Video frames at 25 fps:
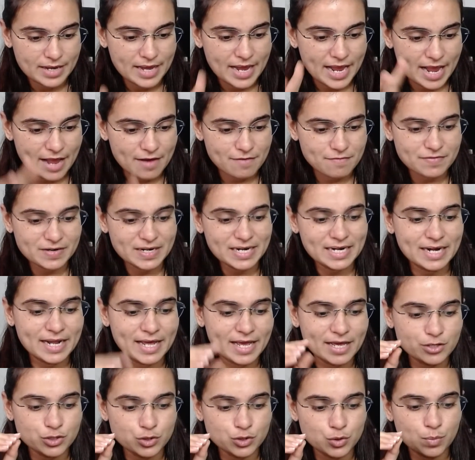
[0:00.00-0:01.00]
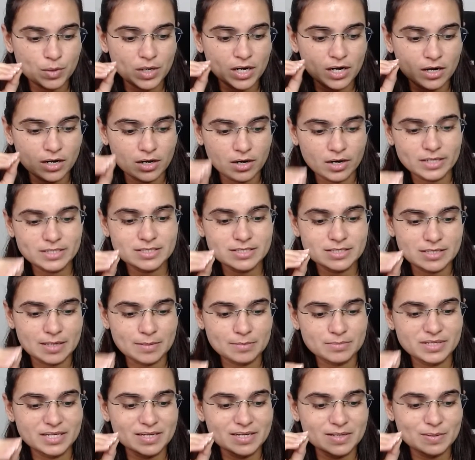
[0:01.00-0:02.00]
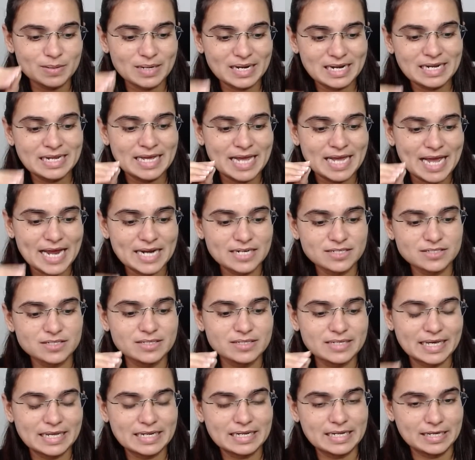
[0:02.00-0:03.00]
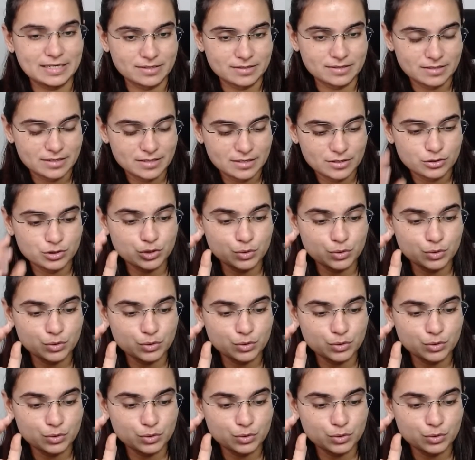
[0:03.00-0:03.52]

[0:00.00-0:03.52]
Every day you will learn something really entertaining.